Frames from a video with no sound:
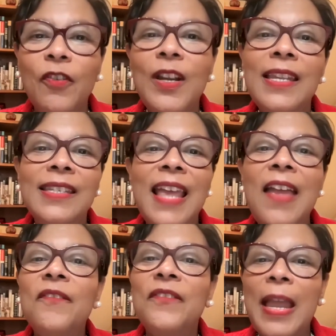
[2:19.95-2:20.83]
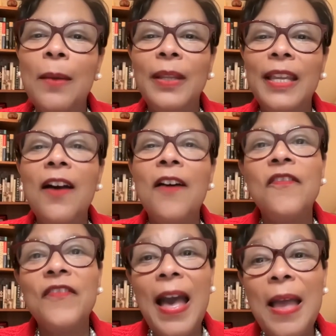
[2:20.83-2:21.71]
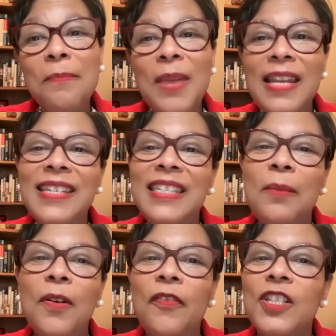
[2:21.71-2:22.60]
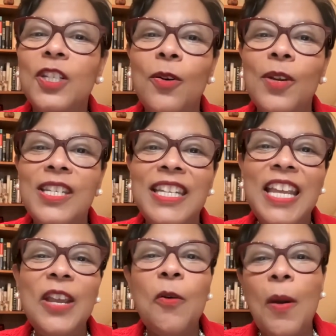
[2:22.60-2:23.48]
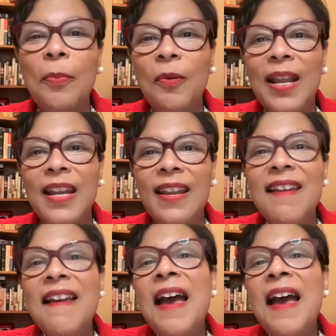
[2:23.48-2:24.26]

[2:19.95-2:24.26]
friends, and family of Phi Beta Sigma Fraternity Incorporated,